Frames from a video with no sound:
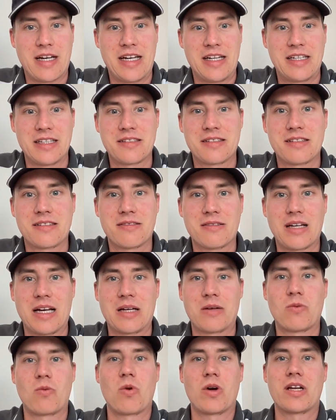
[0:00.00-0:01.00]
and this is
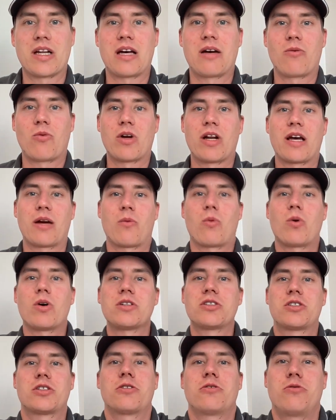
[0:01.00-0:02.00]
like what I
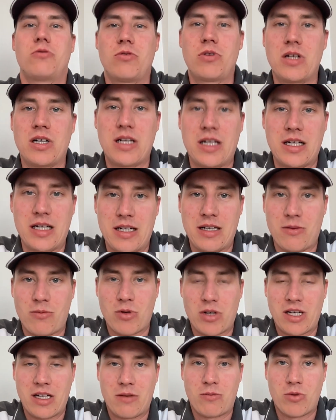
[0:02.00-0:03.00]
want
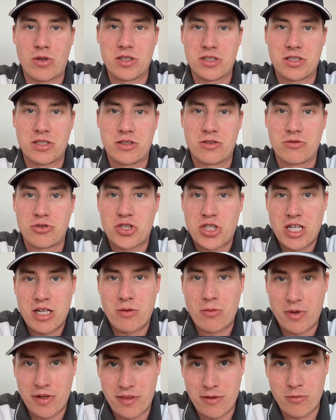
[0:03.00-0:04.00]
to share
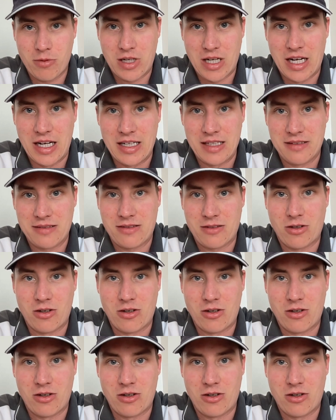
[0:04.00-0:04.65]
with you guys